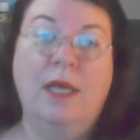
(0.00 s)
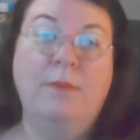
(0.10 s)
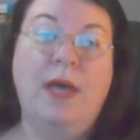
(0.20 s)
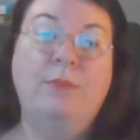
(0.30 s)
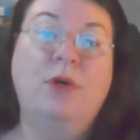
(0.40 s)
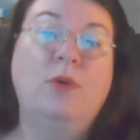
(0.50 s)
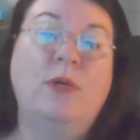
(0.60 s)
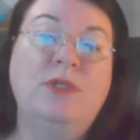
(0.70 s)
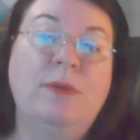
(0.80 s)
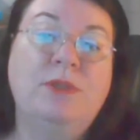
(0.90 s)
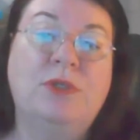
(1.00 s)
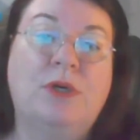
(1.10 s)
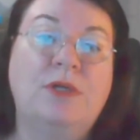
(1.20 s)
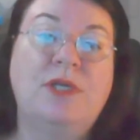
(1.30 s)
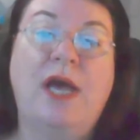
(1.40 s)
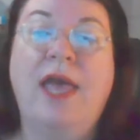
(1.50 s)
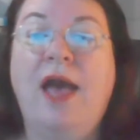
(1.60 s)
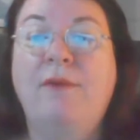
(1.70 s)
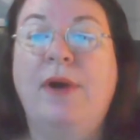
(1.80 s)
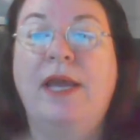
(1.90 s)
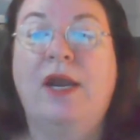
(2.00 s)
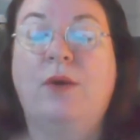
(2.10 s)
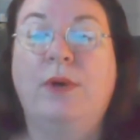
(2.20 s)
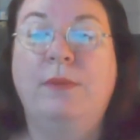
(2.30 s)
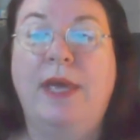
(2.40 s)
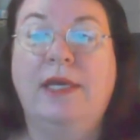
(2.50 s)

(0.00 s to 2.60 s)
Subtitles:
In my book, Windswept Shores, I have my heroine,